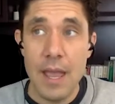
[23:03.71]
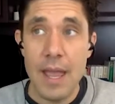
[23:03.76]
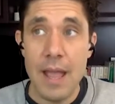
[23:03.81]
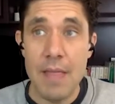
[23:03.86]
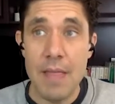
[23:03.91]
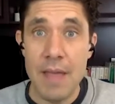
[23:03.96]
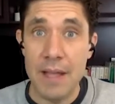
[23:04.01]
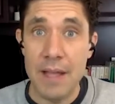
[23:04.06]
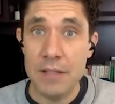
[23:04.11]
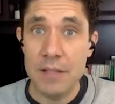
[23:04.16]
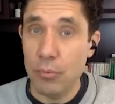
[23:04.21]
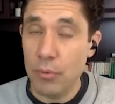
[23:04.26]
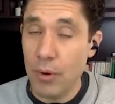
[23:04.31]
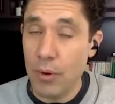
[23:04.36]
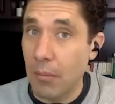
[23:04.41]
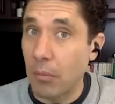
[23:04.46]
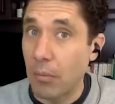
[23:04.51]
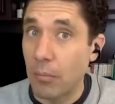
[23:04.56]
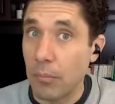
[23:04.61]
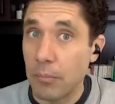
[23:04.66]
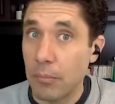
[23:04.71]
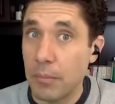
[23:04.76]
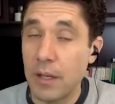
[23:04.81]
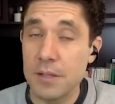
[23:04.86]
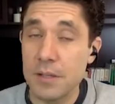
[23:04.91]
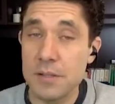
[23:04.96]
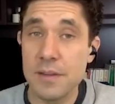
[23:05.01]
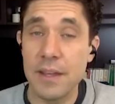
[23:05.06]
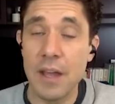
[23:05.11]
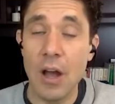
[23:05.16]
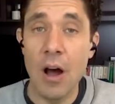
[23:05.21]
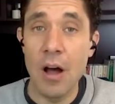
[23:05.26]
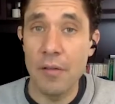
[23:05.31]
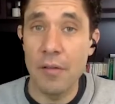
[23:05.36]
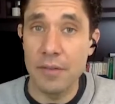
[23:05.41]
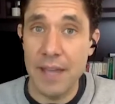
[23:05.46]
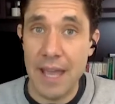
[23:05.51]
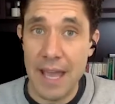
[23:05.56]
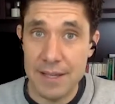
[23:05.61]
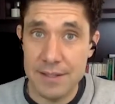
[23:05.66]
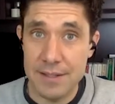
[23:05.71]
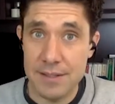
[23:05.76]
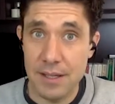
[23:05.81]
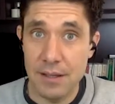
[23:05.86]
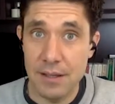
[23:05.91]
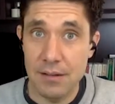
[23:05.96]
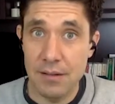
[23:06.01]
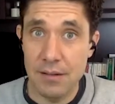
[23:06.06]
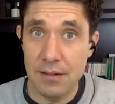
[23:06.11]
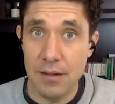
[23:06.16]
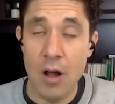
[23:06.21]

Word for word: And that's a problem because the off-gassing,